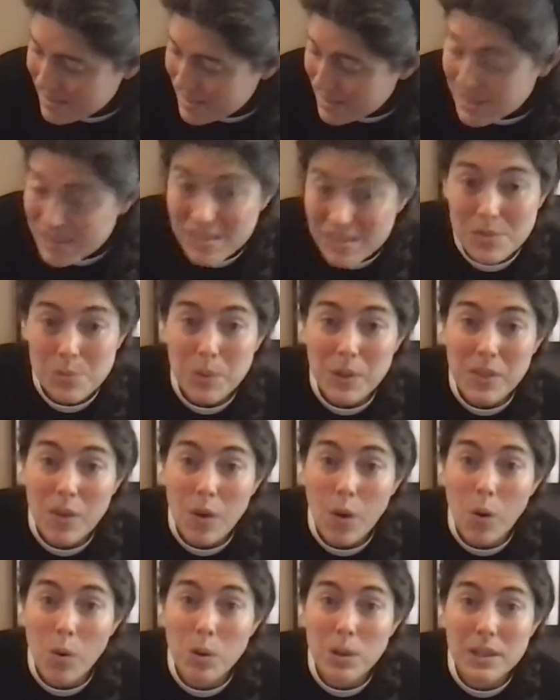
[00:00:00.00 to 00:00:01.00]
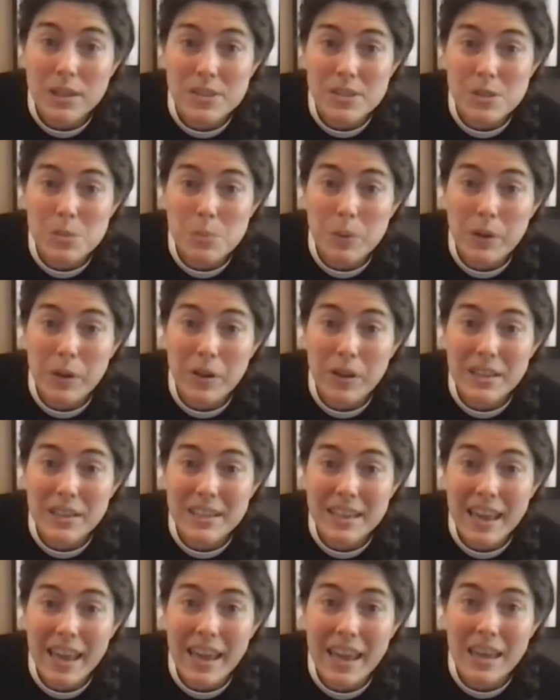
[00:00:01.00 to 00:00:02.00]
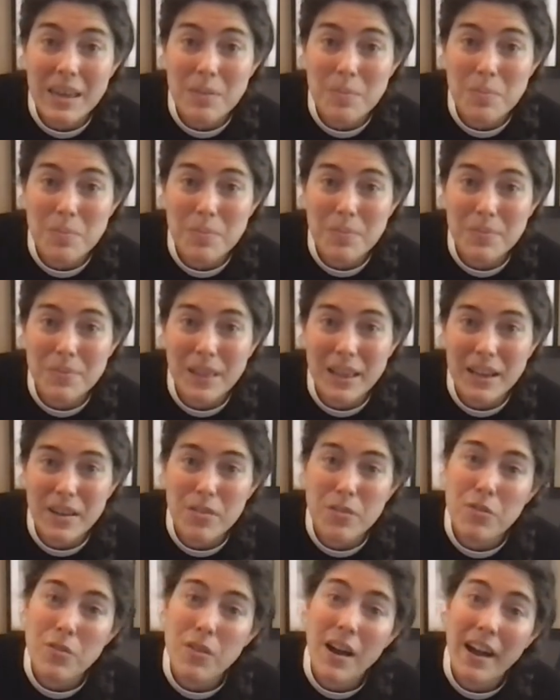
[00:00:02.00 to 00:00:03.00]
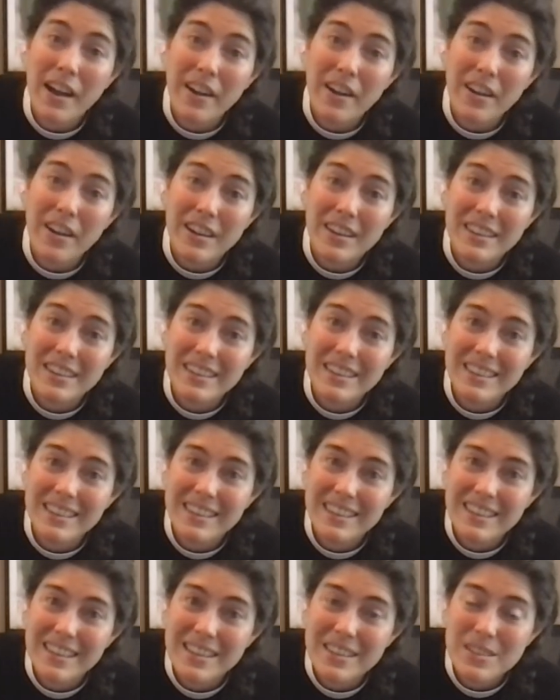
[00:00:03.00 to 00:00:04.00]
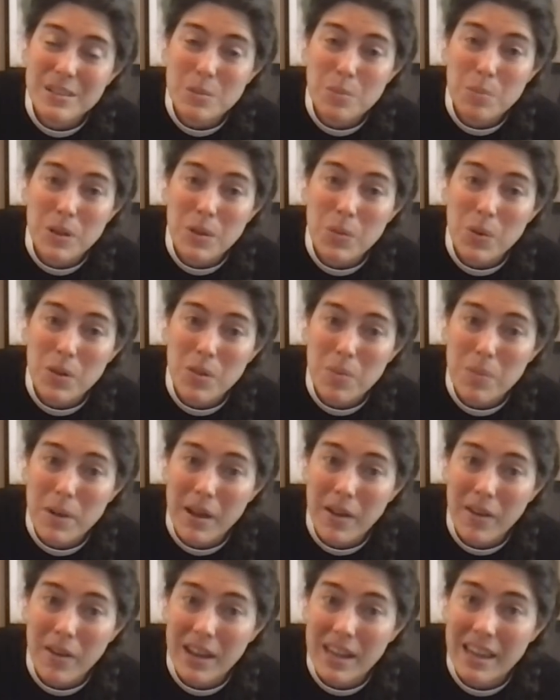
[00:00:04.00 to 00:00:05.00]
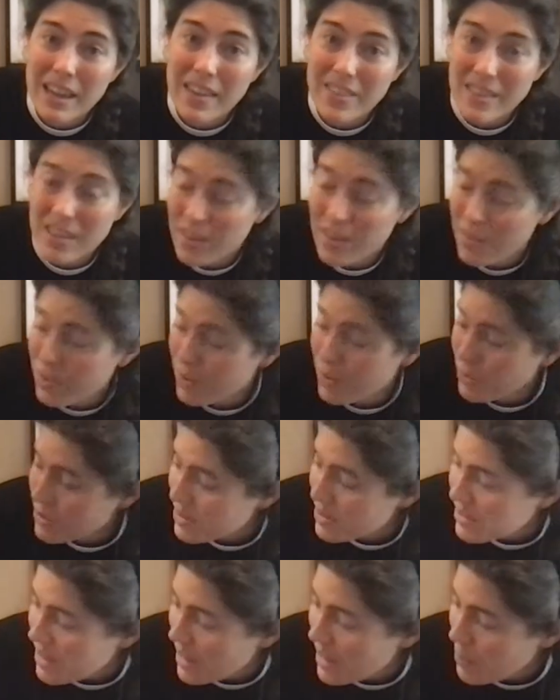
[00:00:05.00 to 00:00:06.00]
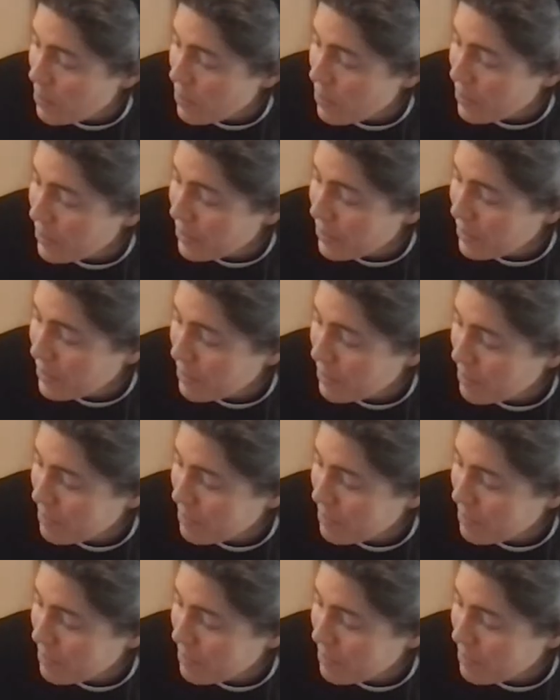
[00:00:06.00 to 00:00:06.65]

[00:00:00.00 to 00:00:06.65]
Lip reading: This is when the Holy Spirit came like a fire to be with Mary and the other disciples.